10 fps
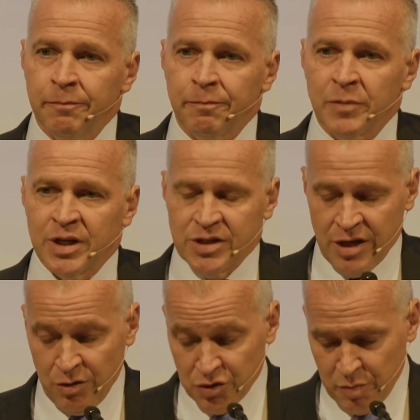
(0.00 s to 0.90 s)
because they
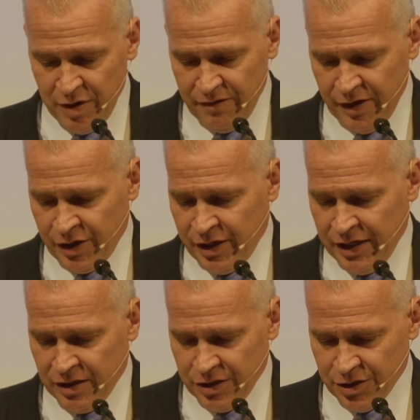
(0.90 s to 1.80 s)
don't speak very good
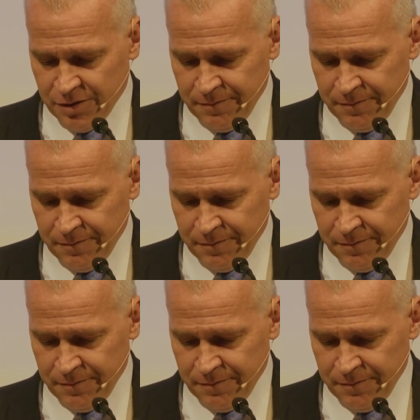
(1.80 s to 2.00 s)
English.